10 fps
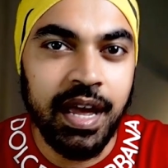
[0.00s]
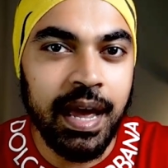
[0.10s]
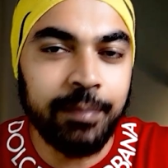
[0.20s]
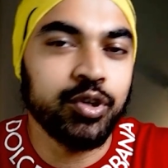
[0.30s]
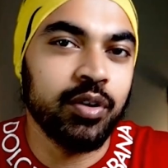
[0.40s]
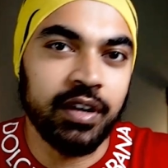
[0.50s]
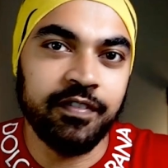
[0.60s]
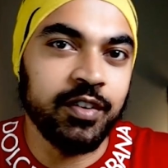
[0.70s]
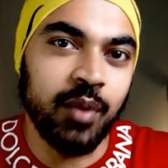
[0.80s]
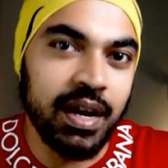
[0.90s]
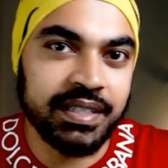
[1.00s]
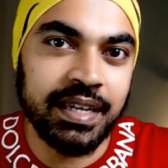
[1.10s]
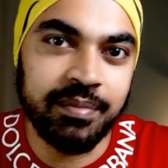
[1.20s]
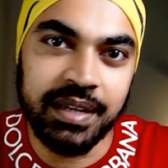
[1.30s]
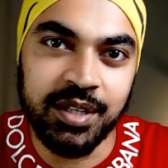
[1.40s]
I'm sure if you ask
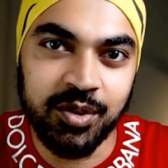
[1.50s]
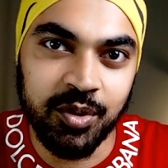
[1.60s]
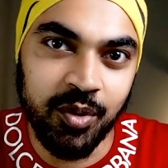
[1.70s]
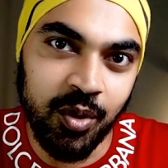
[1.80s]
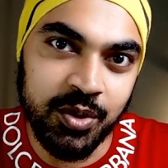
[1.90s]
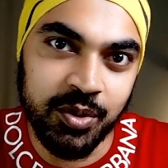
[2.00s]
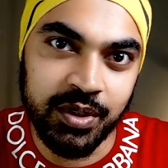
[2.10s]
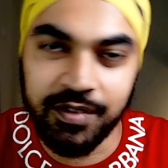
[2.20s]
him, he's going to also give